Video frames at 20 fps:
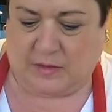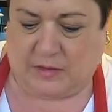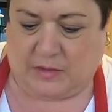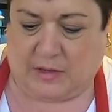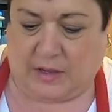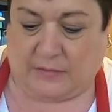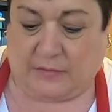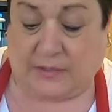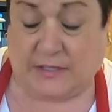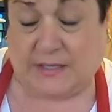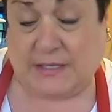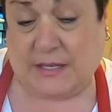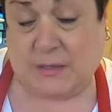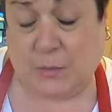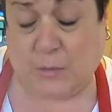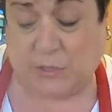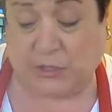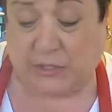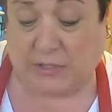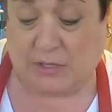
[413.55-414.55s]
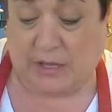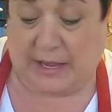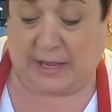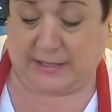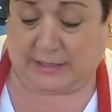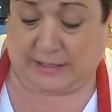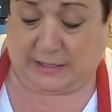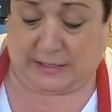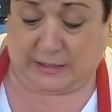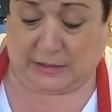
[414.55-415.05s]
Now, if you see what you like
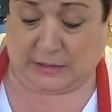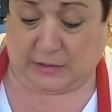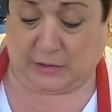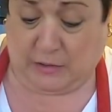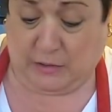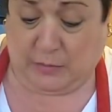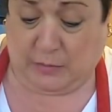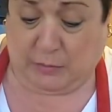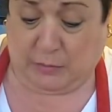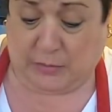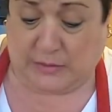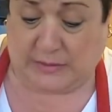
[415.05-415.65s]
here,